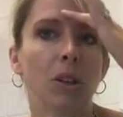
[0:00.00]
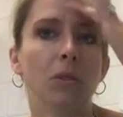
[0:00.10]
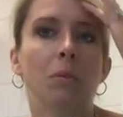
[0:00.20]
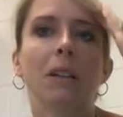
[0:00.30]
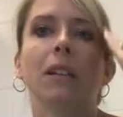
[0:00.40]

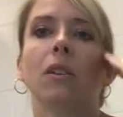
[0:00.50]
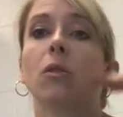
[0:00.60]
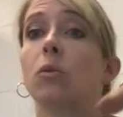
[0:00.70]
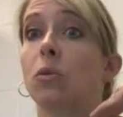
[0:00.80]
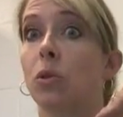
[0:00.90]
So depending
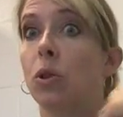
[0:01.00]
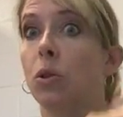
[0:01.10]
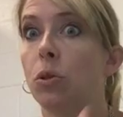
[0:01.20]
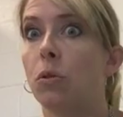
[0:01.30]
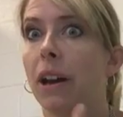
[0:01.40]
on
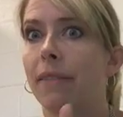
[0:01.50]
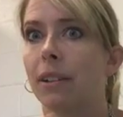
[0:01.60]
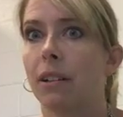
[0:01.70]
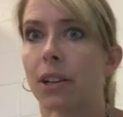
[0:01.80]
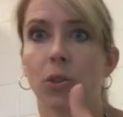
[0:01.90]
who you
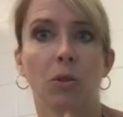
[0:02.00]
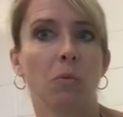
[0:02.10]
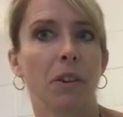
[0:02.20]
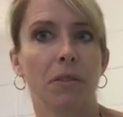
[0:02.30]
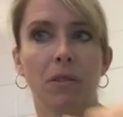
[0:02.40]
had in the
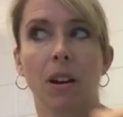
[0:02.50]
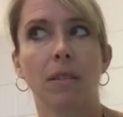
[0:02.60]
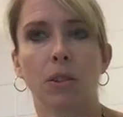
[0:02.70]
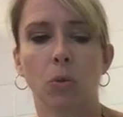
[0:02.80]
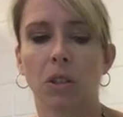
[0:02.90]
classroom, whether or
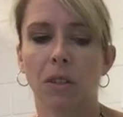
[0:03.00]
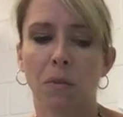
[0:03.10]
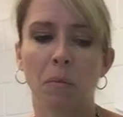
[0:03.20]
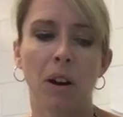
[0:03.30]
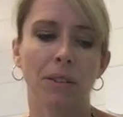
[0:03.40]
not this was
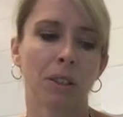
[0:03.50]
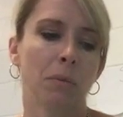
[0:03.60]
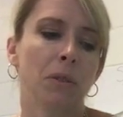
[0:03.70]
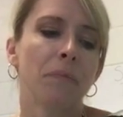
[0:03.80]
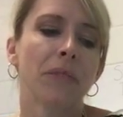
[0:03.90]
even
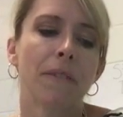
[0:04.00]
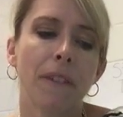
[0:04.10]
possible.